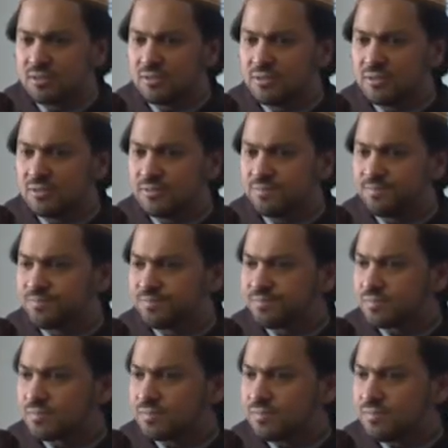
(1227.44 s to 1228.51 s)

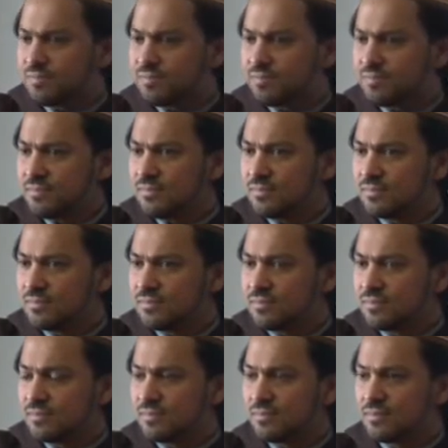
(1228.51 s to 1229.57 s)
[no speech]